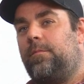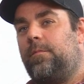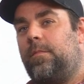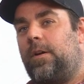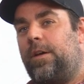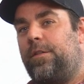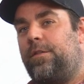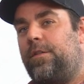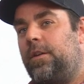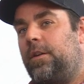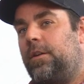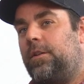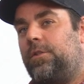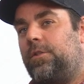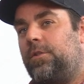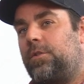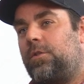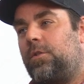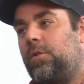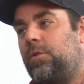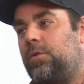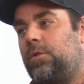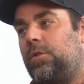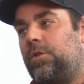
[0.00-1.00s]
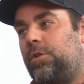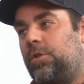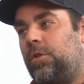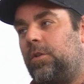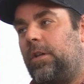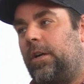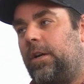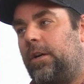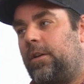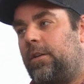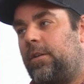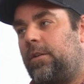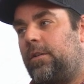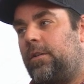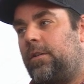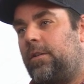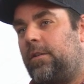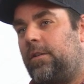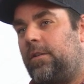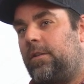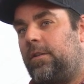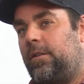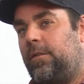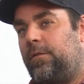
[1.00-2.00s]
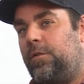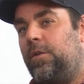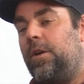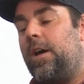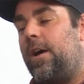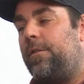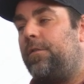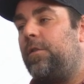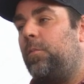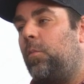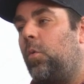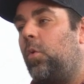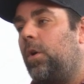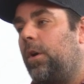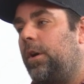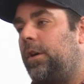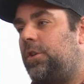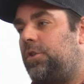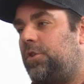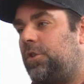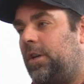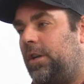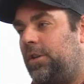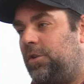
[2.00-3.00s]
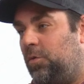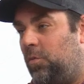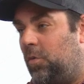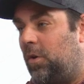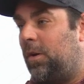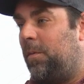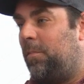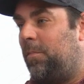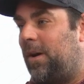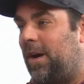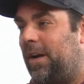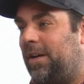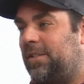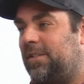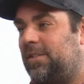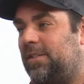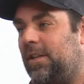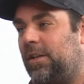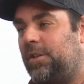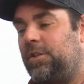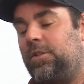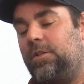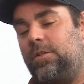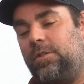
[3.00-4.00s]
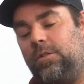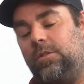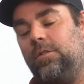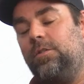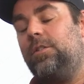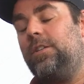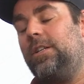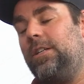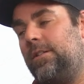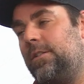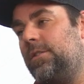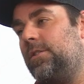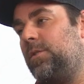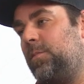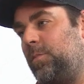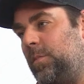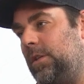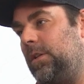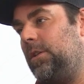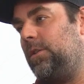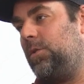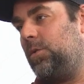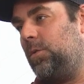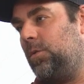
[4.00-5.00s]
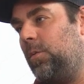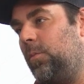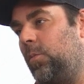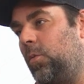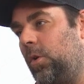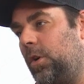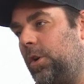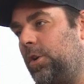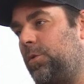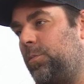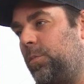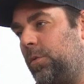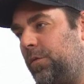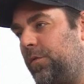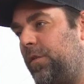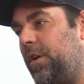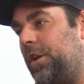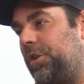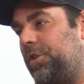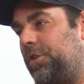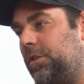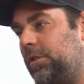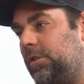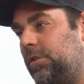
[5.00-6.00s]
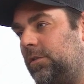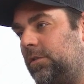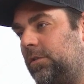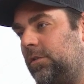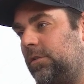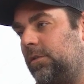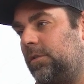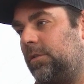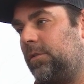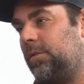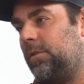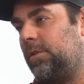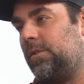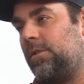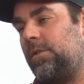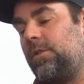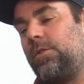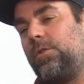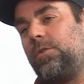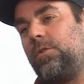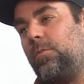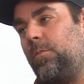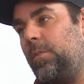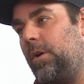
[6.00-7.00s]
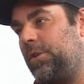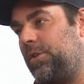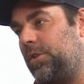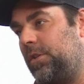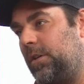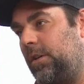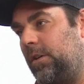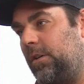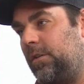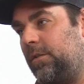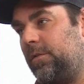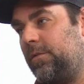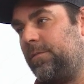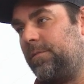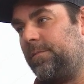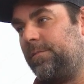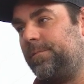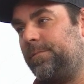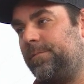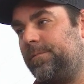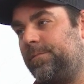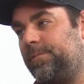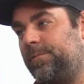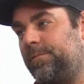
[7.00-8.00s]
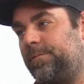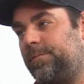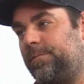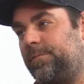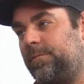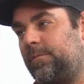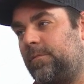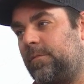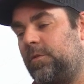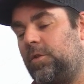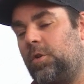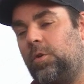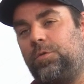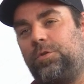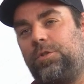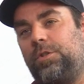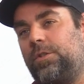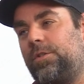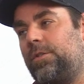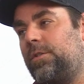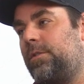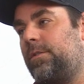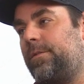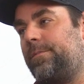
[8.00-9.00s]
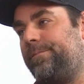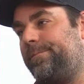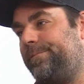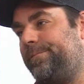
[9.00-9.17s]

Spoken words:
I think it just goes to show, like, if you have a mortgage and you want to buy and sell, you need to speak to a mortgage professional because there's so much there. Don't just